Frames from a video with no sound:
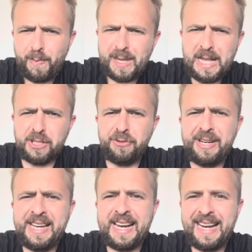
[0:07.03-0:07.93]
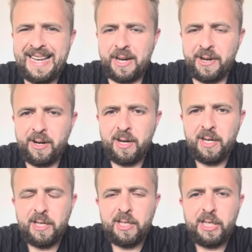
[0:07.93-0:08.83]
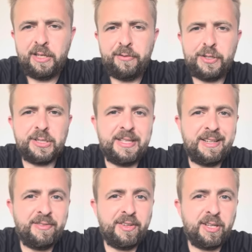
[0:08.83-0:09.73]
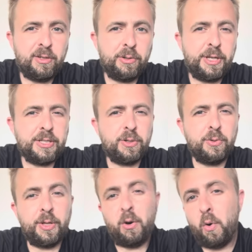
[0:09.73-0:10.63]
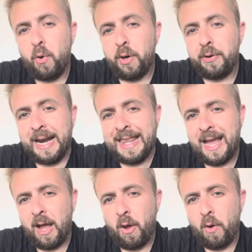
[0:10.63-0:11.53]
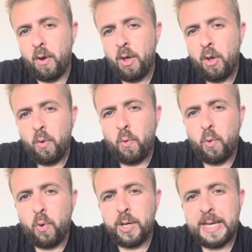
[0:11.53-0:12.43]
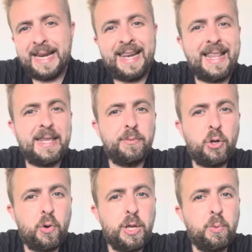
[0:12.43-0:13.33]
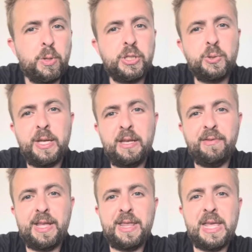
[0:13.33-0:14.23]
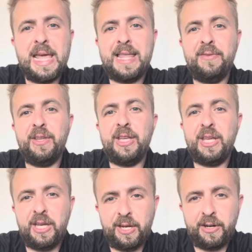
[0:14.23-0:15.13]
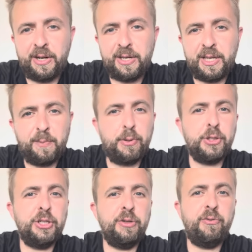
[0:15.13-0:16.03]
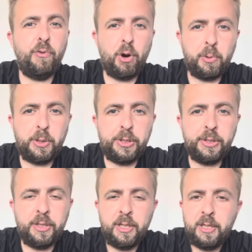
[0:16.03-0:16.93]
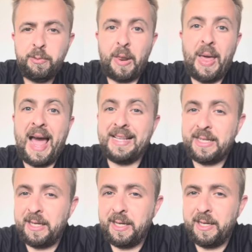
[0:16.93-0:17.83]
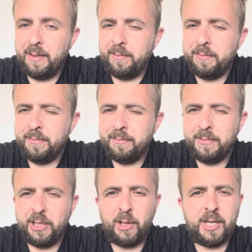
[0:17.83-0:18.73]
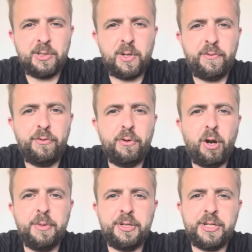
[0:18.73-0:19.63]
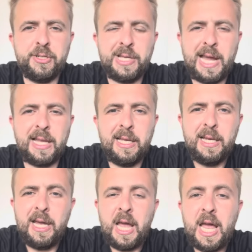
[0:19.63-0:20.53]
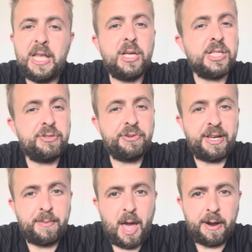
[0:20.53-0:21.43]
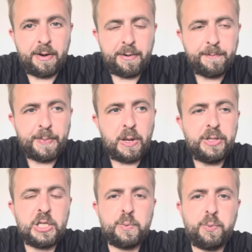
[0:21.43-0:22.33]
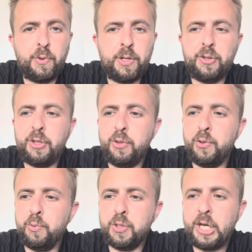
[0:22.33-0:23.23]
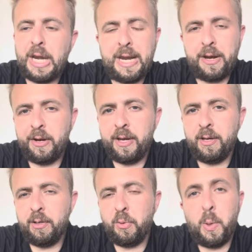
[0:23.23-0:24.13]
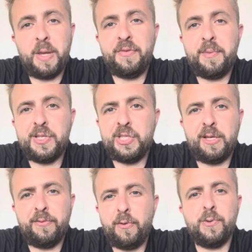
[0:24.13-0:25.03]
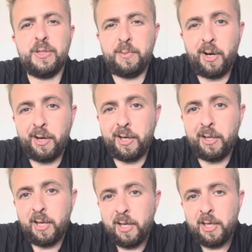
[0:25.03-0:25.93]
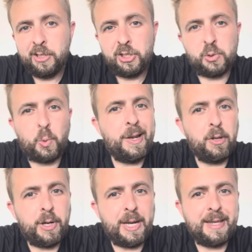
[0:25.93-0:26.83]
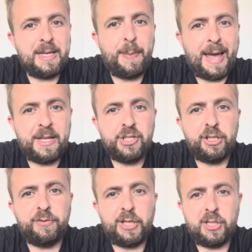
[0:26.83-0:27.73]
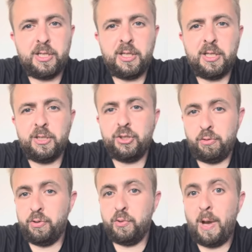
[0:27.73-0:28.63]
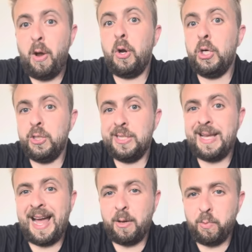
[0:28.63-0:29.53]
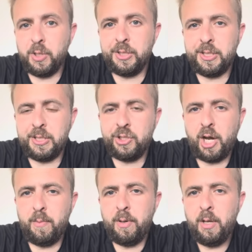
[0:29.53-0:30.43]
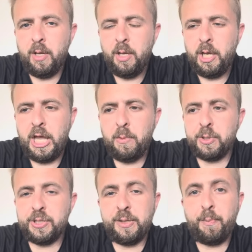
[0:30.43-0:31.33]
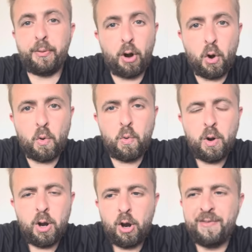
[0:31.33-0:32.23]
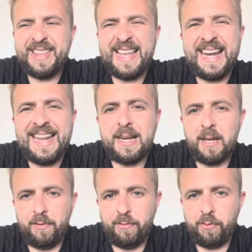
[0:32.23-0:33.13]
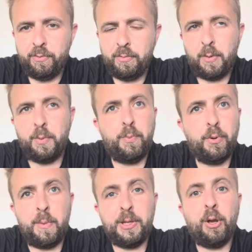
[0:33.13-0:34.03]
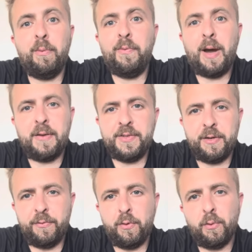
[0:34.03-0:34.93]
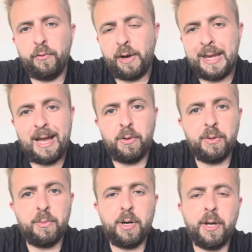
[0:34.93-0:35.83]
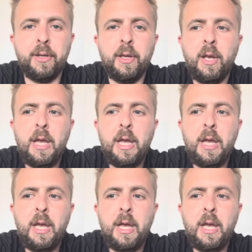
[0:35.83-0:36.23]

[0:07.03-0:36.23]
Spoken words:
Now, it's not really clear if he's leaving on his own accord right now, or that he let them know he wants to leave at the end of the year, and they pushed it forward without asking him. You know, I saw a few commentaries on that. It doesn't really matter. Now, at this point, the dude was clearly one of the best CFOs in the market. Just one look at the balance sheet of Tesla shows you how good Zach was at his job. He was a pro of an elite level. I would put him in top five CFOs right now in the market.